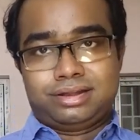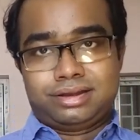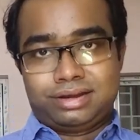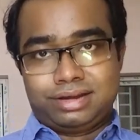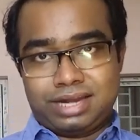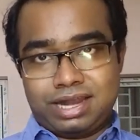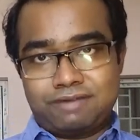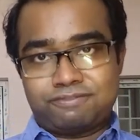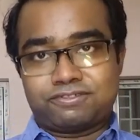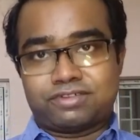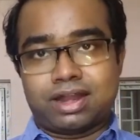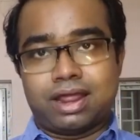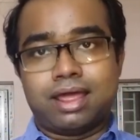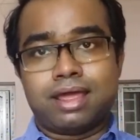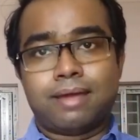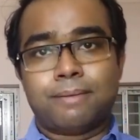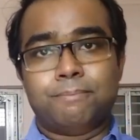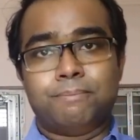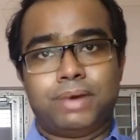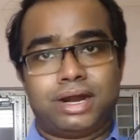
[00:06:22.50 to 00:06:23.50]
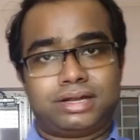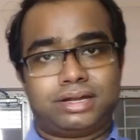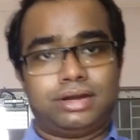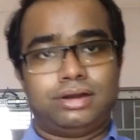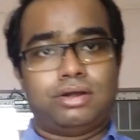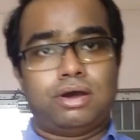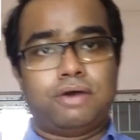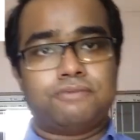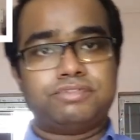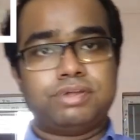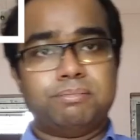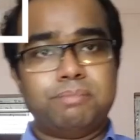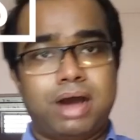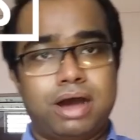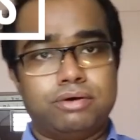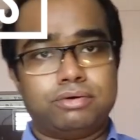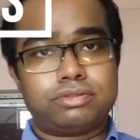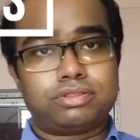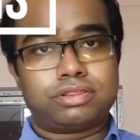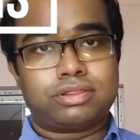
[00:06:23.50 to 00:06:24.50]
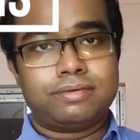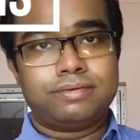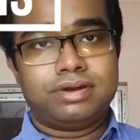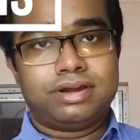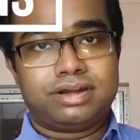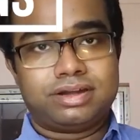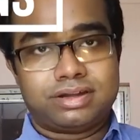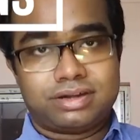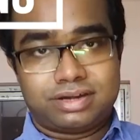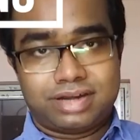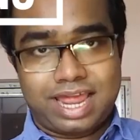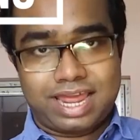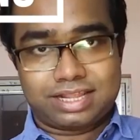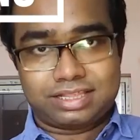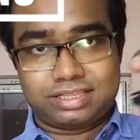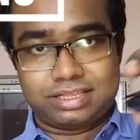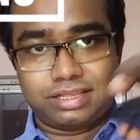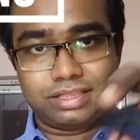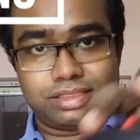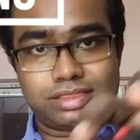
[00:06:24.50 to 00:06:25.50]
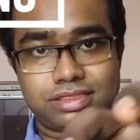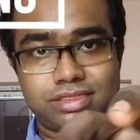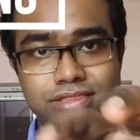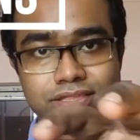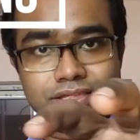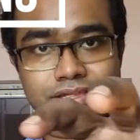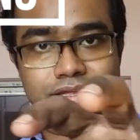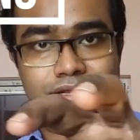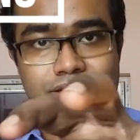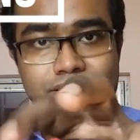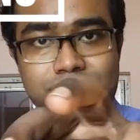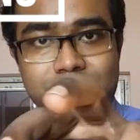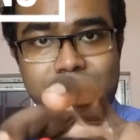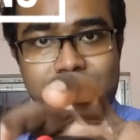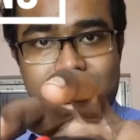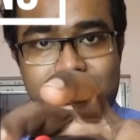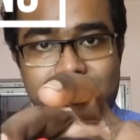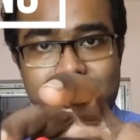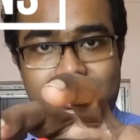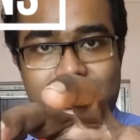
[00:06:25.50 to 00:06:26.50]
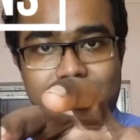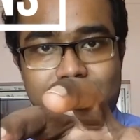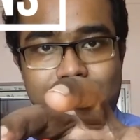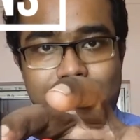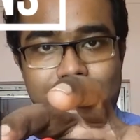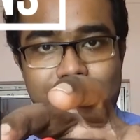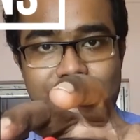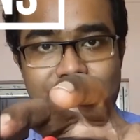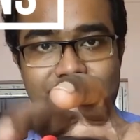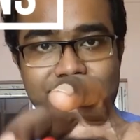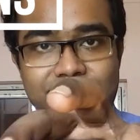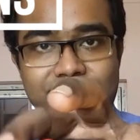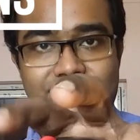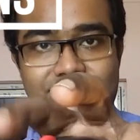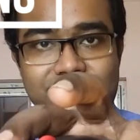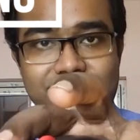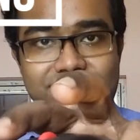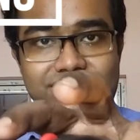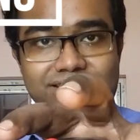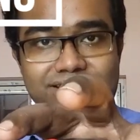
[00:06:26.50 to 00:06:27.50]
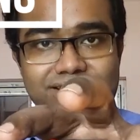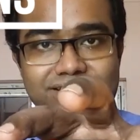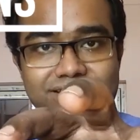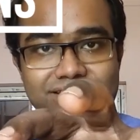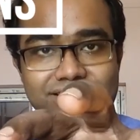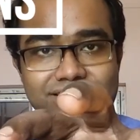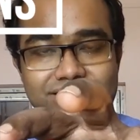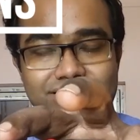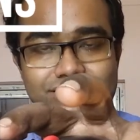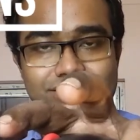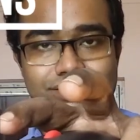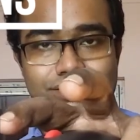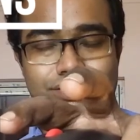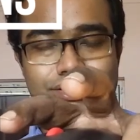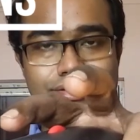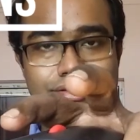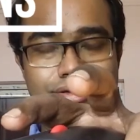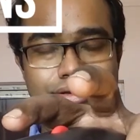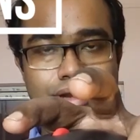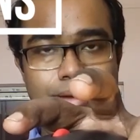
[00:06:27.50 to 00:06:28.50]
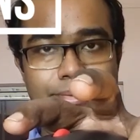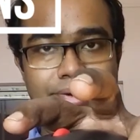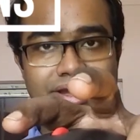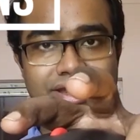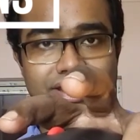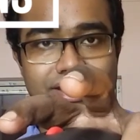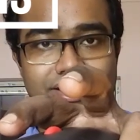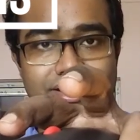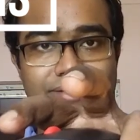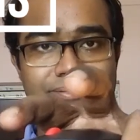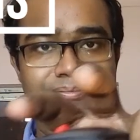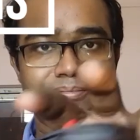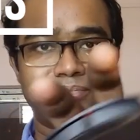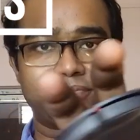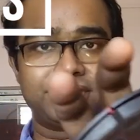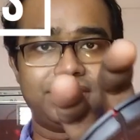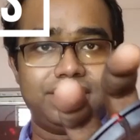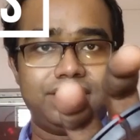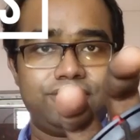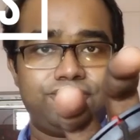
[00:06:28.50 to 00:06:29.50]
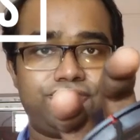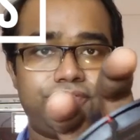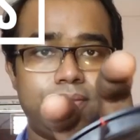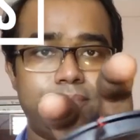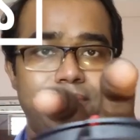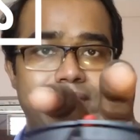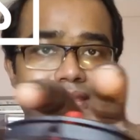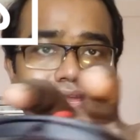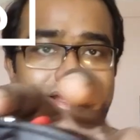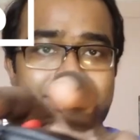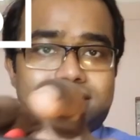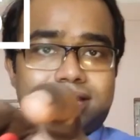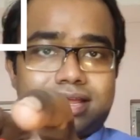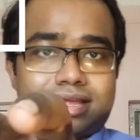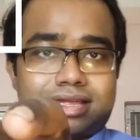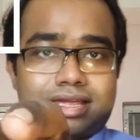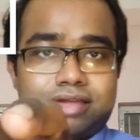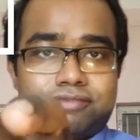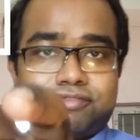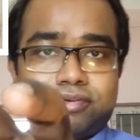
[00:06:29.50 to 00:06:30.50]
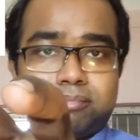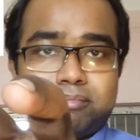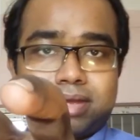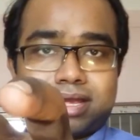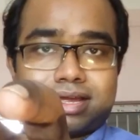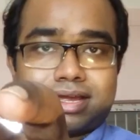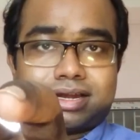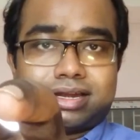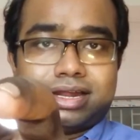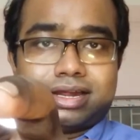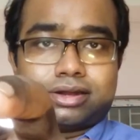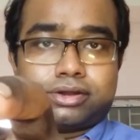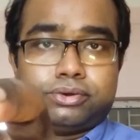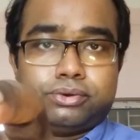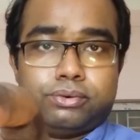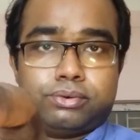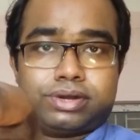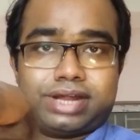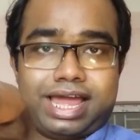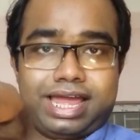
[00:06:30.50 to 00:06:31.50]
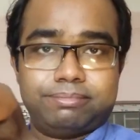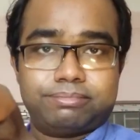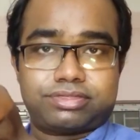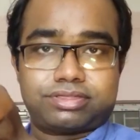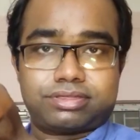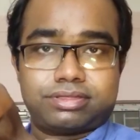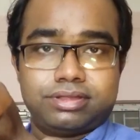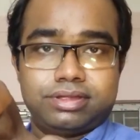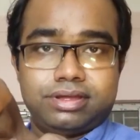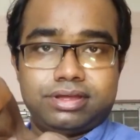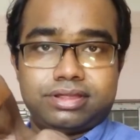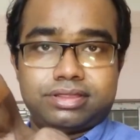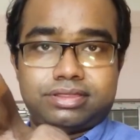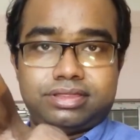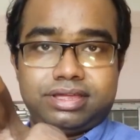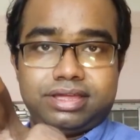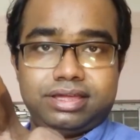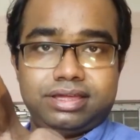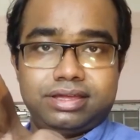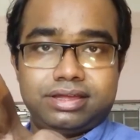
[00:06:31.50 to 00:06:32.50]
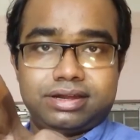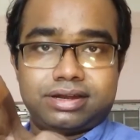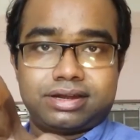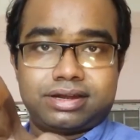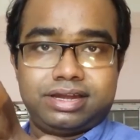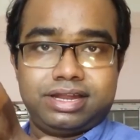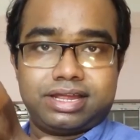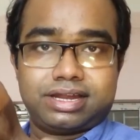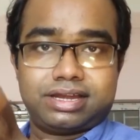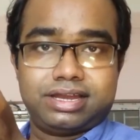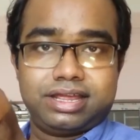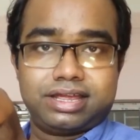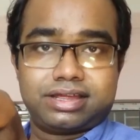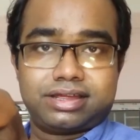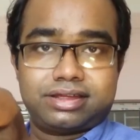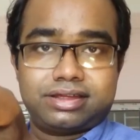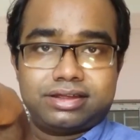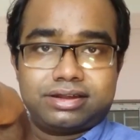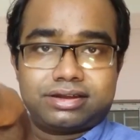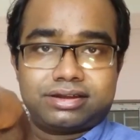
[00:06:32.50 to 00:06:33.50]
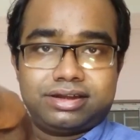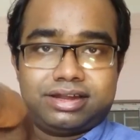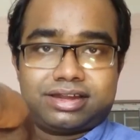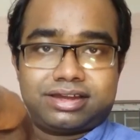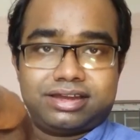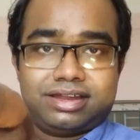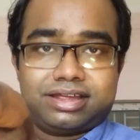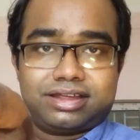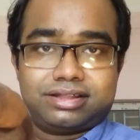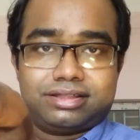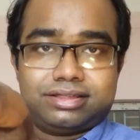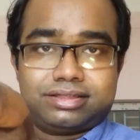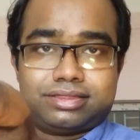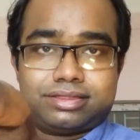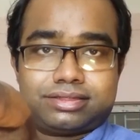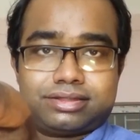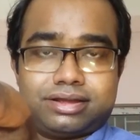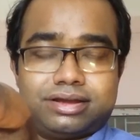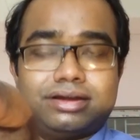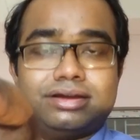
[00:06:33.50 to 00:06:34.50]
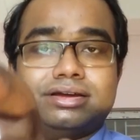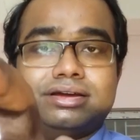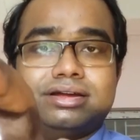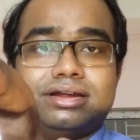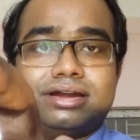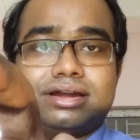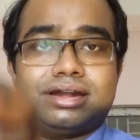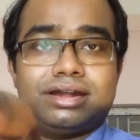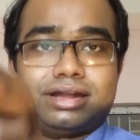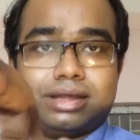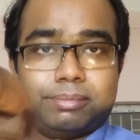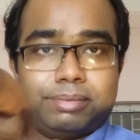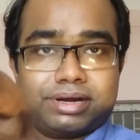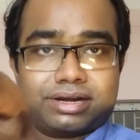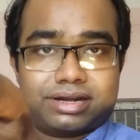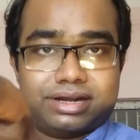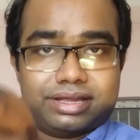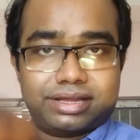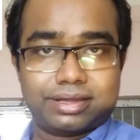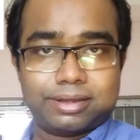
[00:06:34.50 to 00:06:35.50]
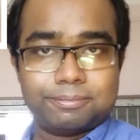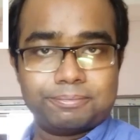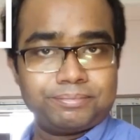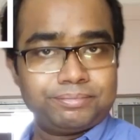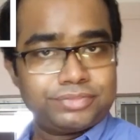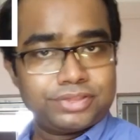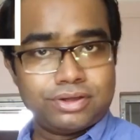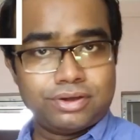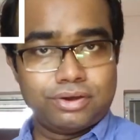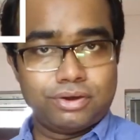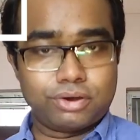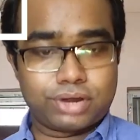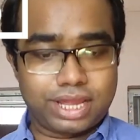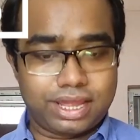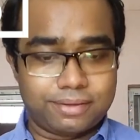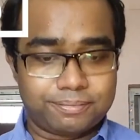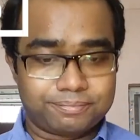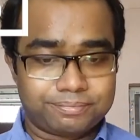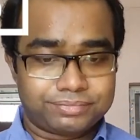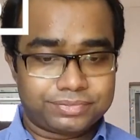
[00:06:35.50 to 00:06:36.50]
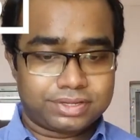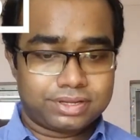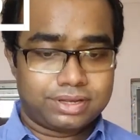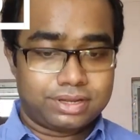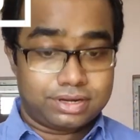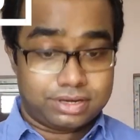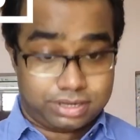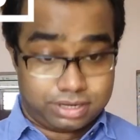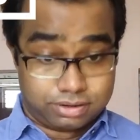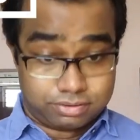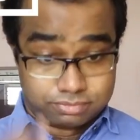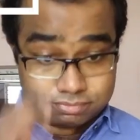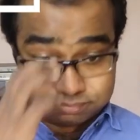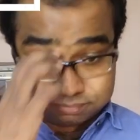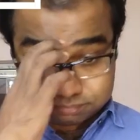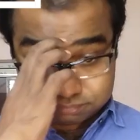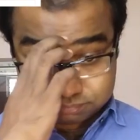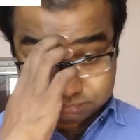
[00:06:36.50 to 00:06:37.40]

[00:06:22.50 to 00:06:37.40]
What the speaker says: left button of the mouse like this, click click click click, this is the double click. If we make a click 2 times, see, click click click click, this is the double click. Okay, now